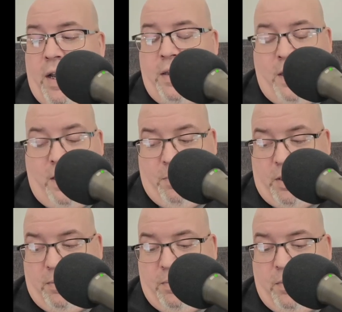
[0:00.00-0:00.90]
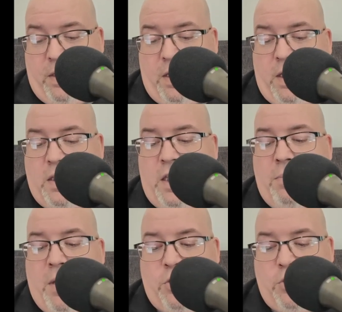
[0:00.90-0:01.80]
and timely.
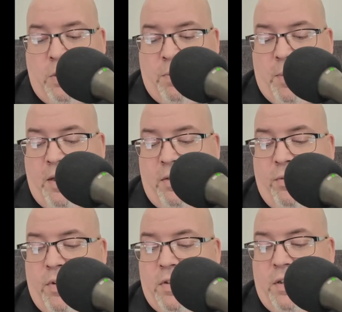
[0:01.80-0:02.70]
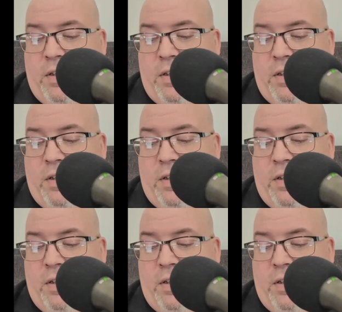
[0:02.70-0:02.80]
Key measures implemented through this